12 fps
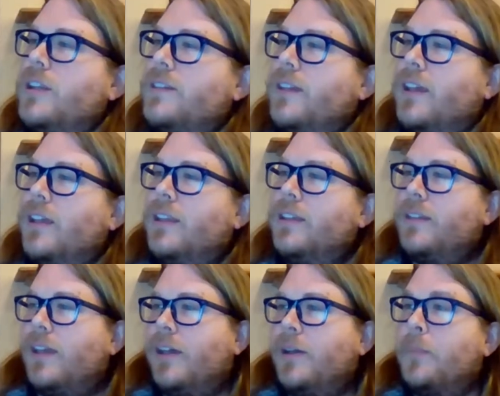It says,
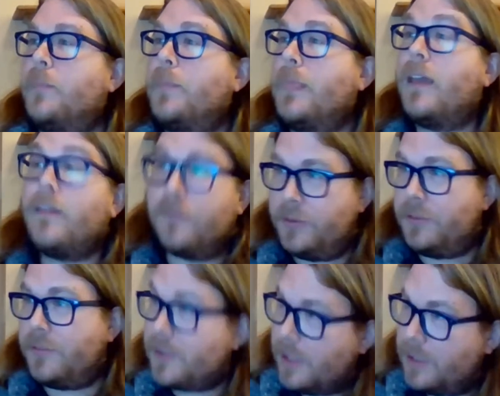um, first
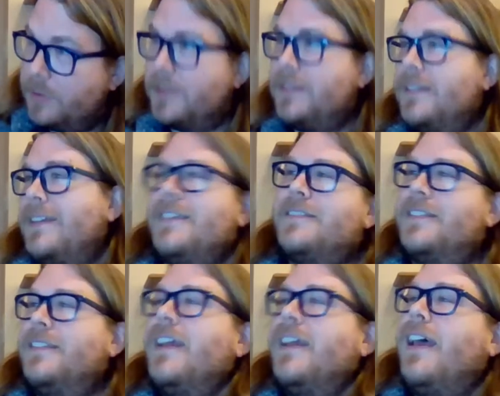of all, nice
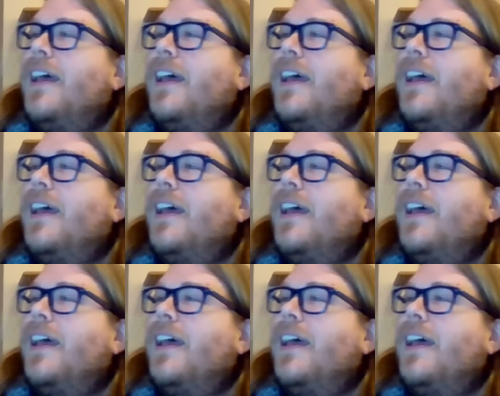presentation.